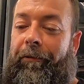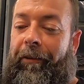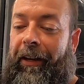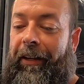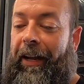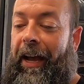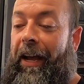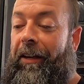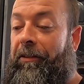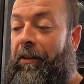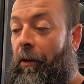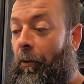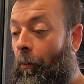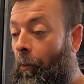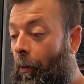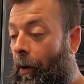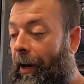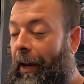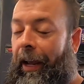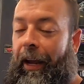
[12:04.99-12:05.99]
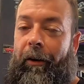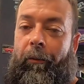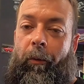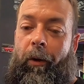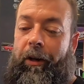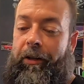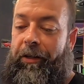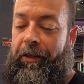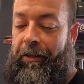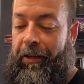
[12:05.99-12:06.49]
fantastic. One hand
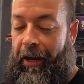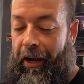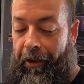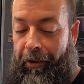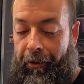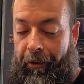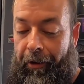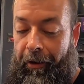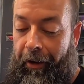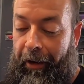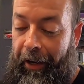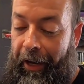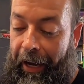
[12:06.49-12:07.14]
washes the other.